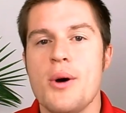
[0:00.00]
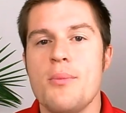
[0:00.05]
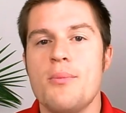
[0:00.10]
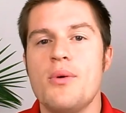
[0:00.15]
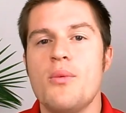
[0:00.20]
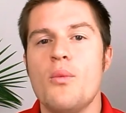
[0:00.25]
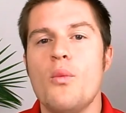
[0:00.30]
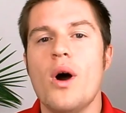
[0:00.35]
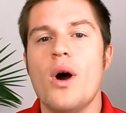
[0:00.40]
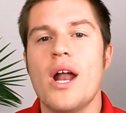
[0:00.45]

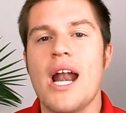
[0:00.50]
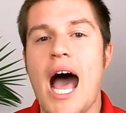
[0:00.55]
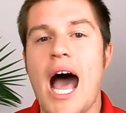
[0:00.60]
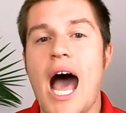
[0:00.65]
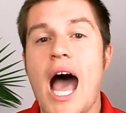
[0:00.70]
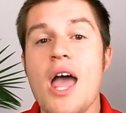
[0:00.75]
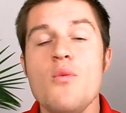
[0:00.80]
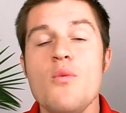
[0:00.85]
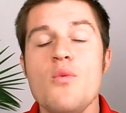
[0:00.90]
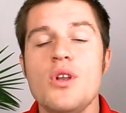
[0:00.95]
but what
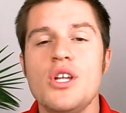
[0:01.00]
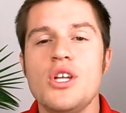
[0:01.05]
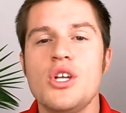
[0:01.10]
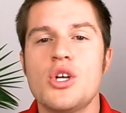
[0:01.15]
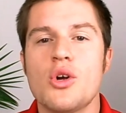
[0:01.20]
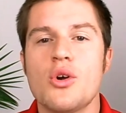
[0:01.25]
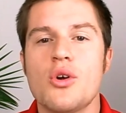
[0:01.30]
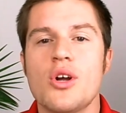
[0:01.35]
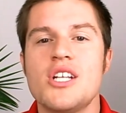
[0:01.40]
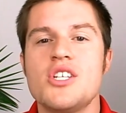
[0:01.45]
I would
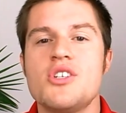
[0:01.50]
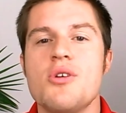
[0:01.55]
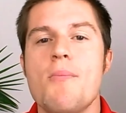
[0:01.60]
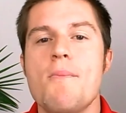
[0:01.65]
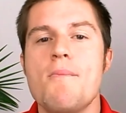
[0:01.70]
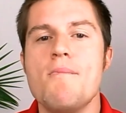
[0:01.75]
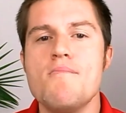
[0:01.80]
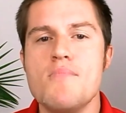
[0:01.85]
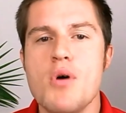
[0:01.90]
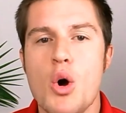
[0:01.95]
encourage
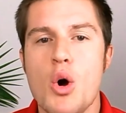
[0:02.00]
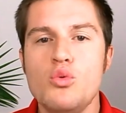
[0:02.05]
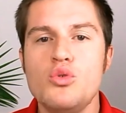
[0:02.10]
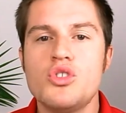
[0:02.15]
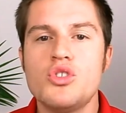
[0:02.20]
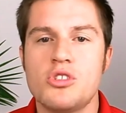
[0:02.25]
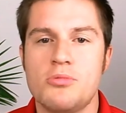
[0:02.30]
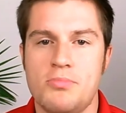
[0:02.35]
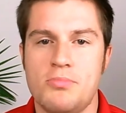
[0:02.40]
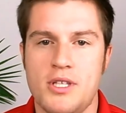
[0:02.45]

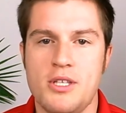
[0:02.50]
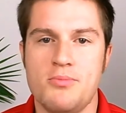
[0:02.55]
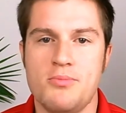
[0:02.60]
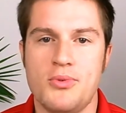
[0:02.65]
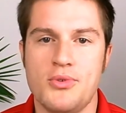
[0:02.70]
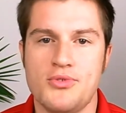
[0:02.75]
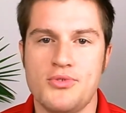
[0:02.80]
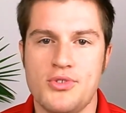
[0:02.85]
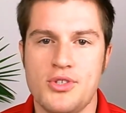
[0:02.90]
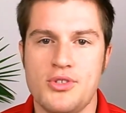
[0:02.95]
most
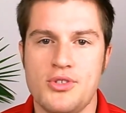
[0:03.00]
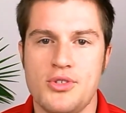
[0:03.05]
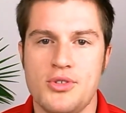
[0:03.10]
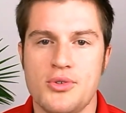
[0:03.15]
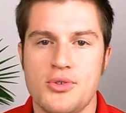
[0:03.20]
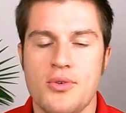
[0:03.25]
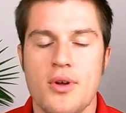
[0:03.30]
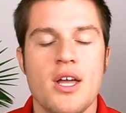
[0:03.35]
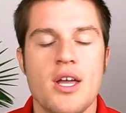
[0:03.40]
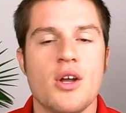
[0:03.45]
people to
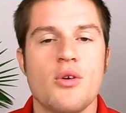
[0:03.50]
do,